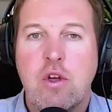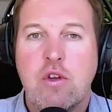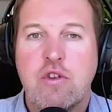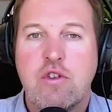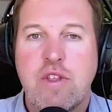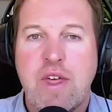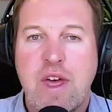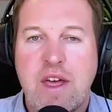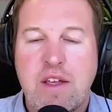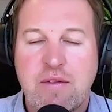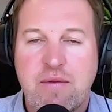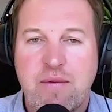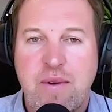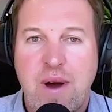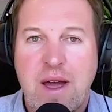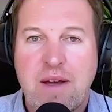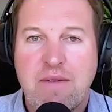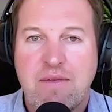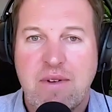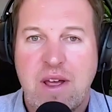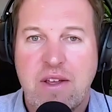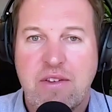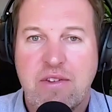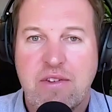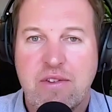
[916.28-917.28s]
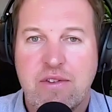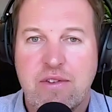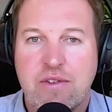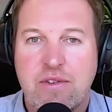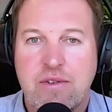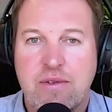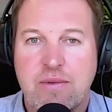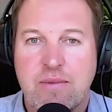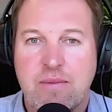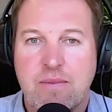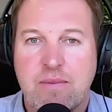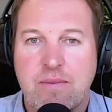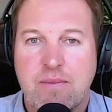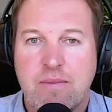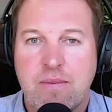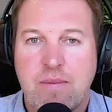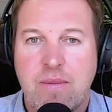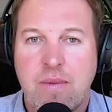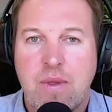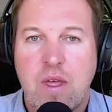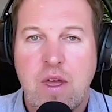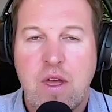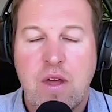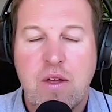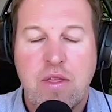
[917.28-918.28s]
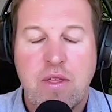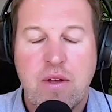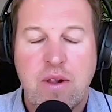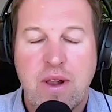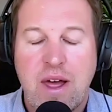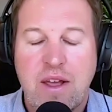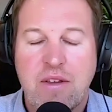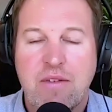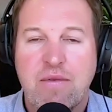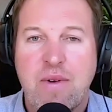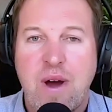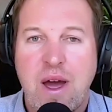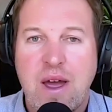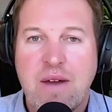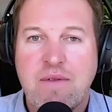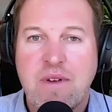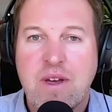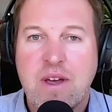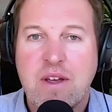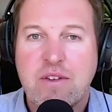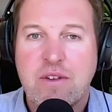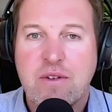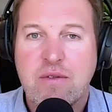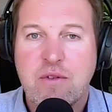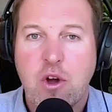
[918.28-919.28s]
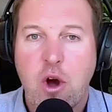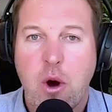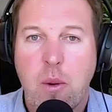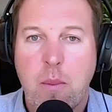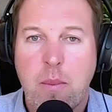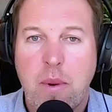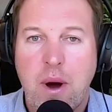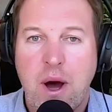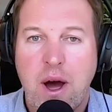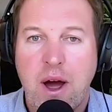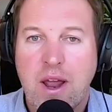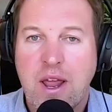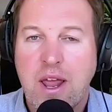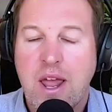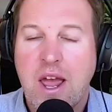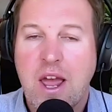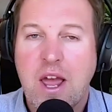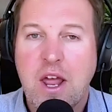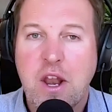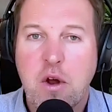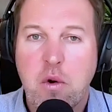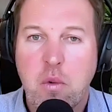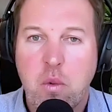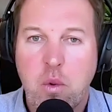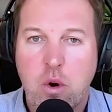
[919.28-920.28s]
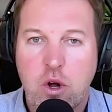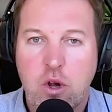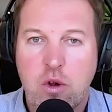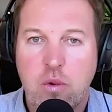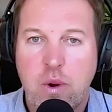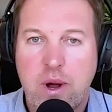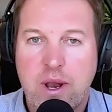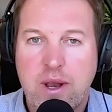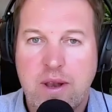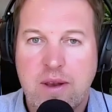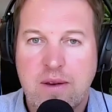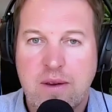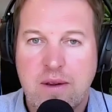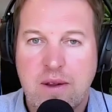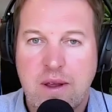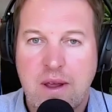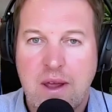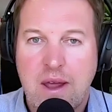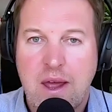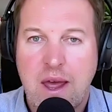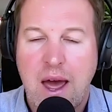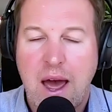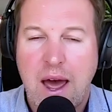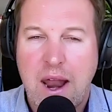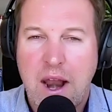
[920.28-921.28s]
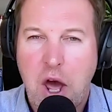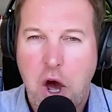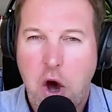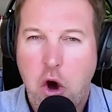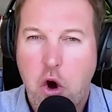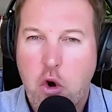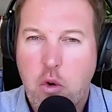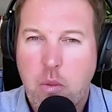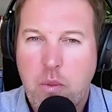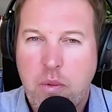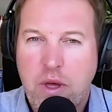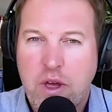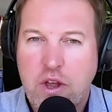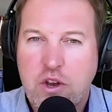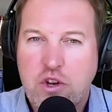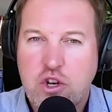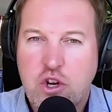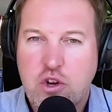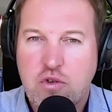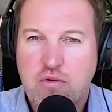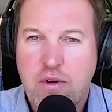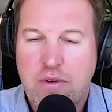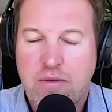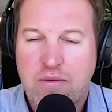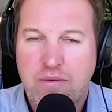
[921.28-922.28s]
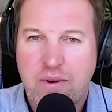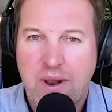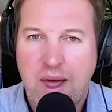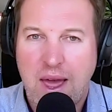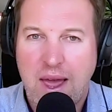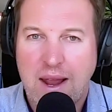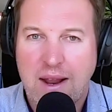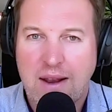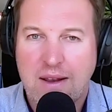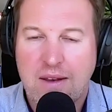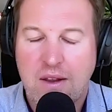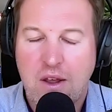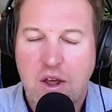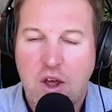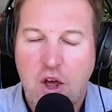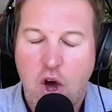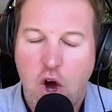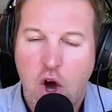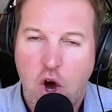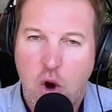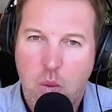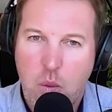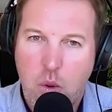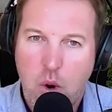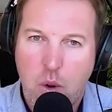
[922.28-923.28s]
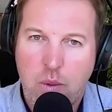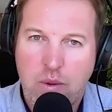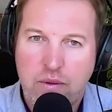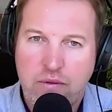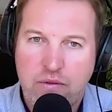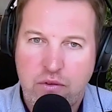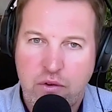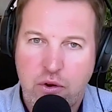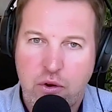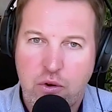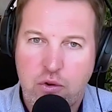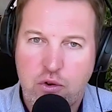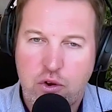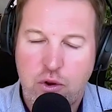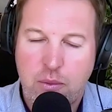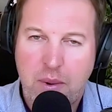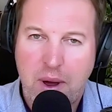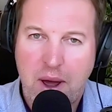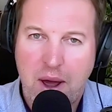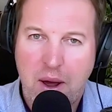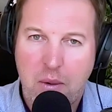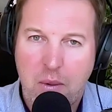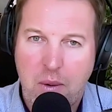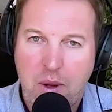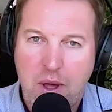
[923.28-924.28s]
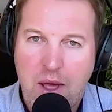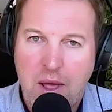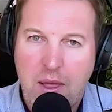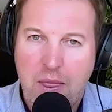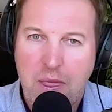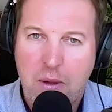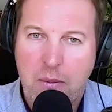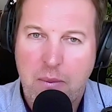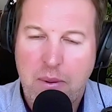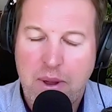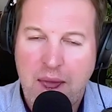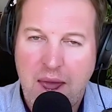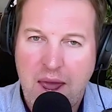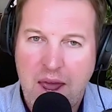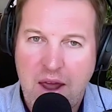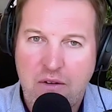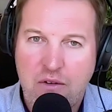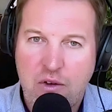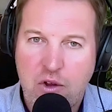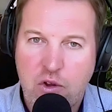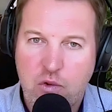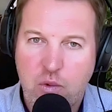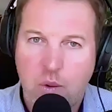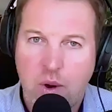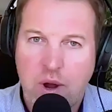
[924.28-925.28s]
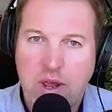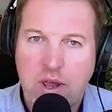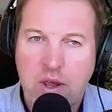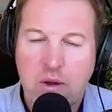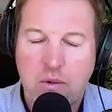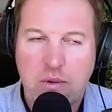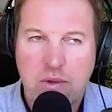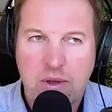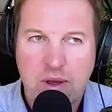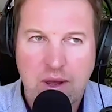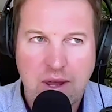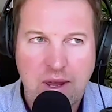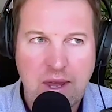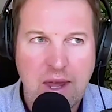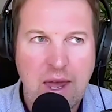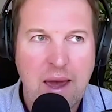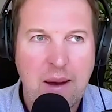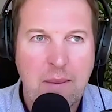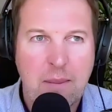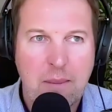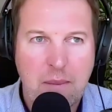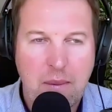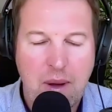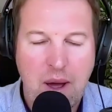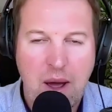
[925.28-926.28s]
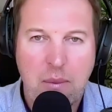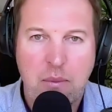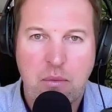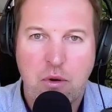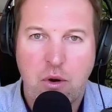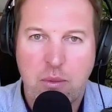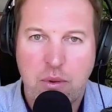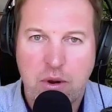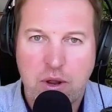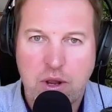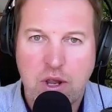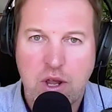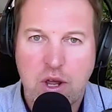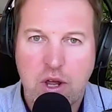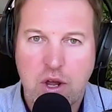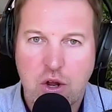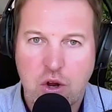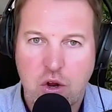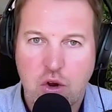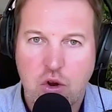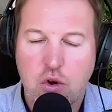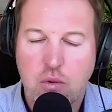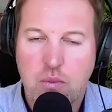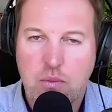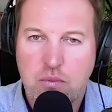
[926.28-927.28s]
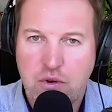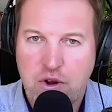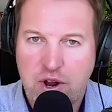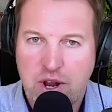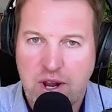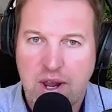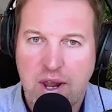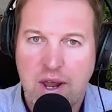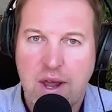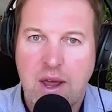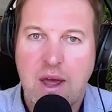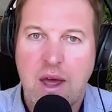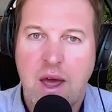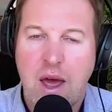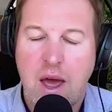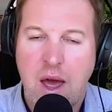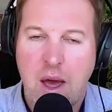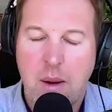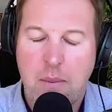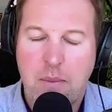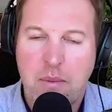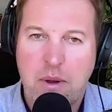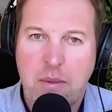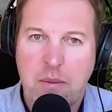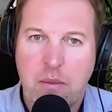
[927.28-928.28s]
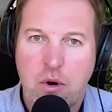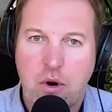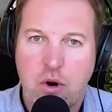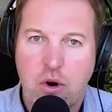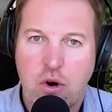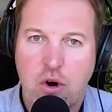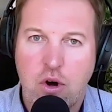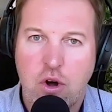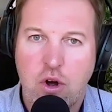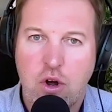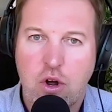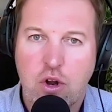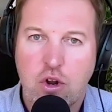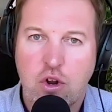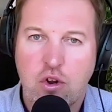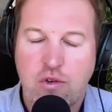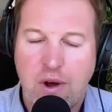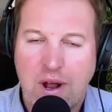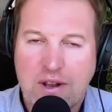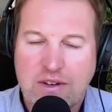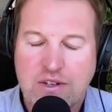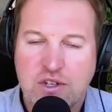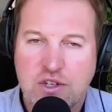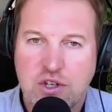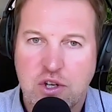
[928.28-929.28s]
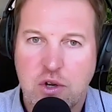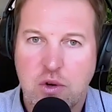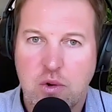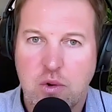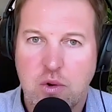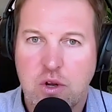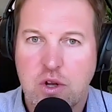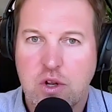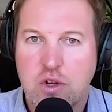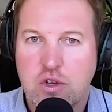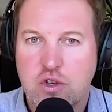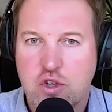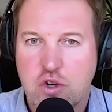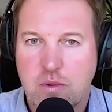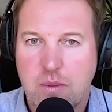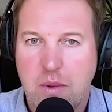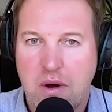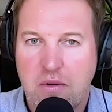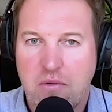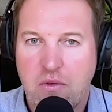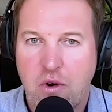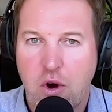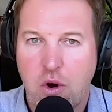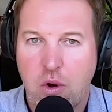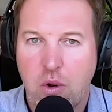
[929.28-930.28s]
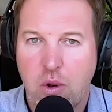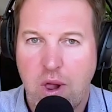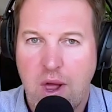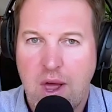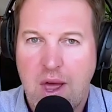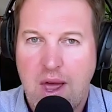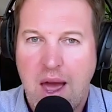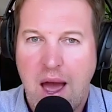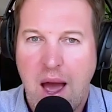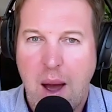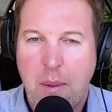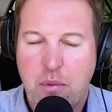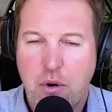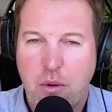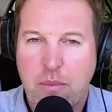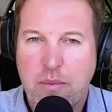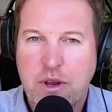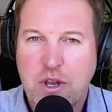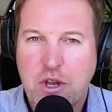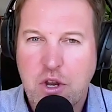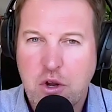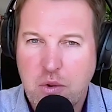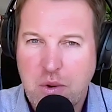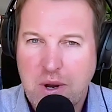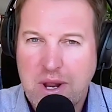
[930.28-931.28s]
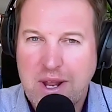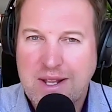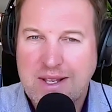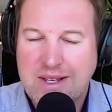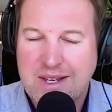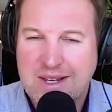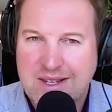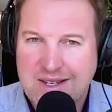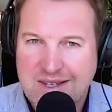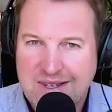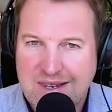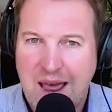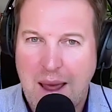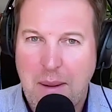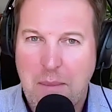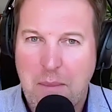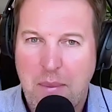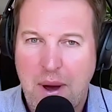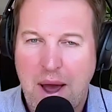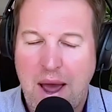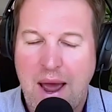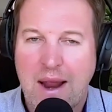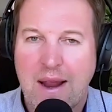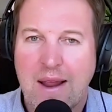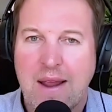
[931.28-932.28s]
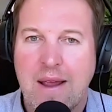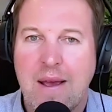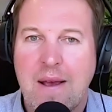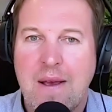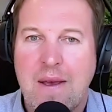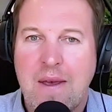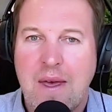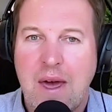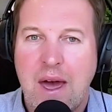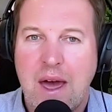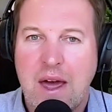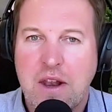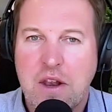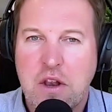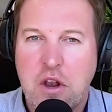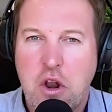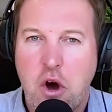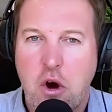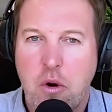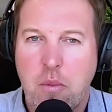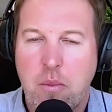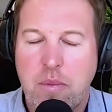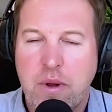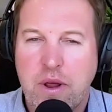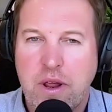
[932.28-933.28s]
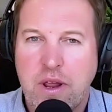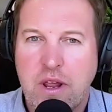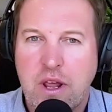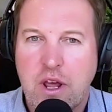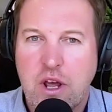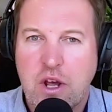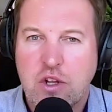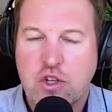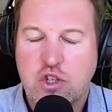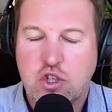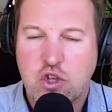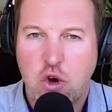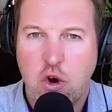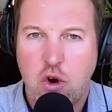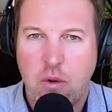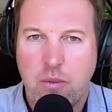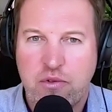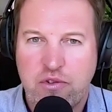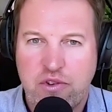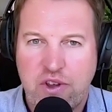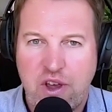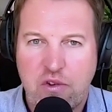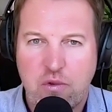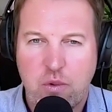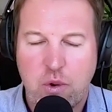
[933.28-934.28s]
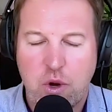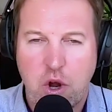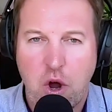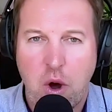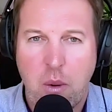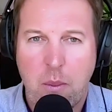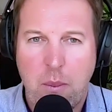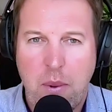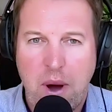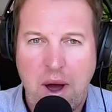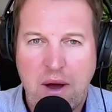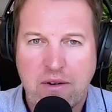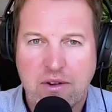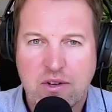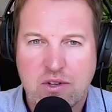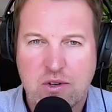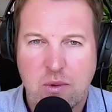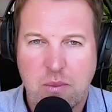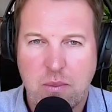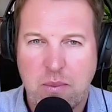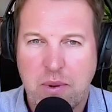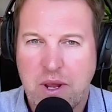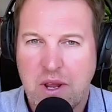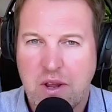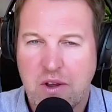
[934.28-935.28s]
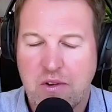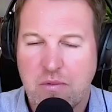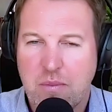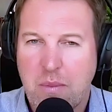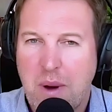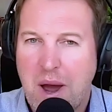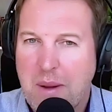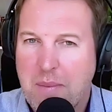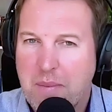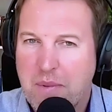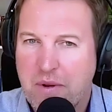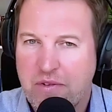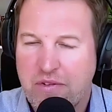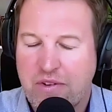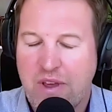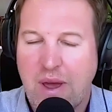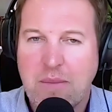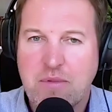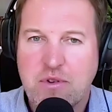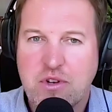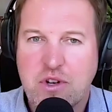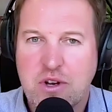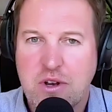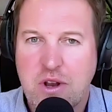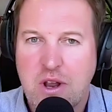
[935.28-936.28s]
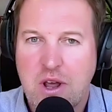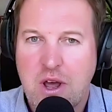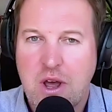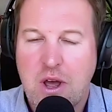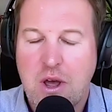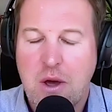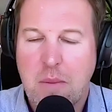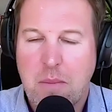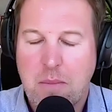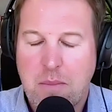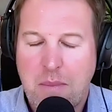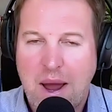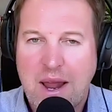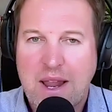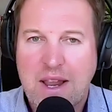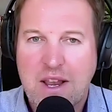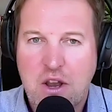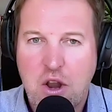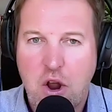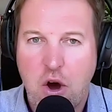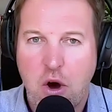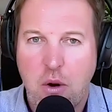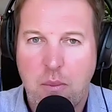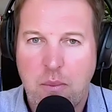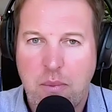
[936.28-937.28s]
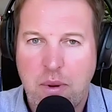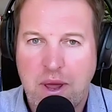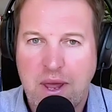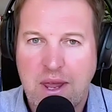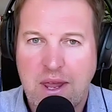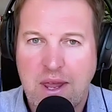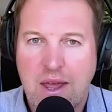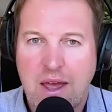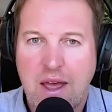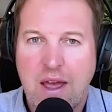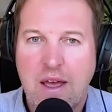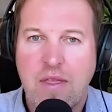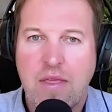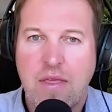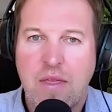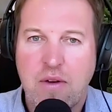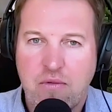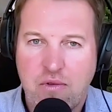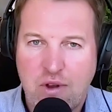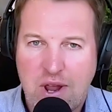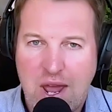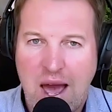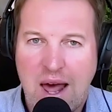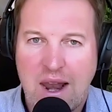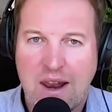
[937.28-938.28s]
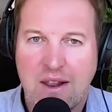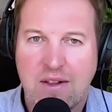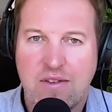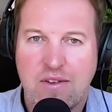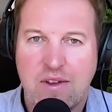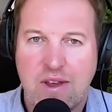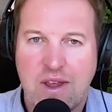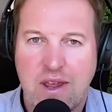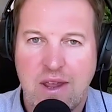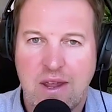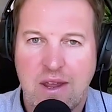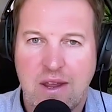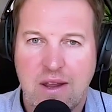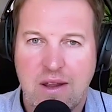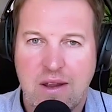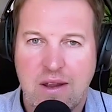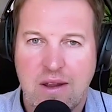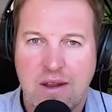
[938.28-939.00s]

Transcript: So there's 5 lessons. The last 5 years have gone by in a whirlwind. And I hope that as you reflect on what we've talked about, there'll be areas where you think, yep, I probably could bring a bit more gratitude to my role. I probably do need to step back and not be so obsessed with comparison because my perception might not be the reality.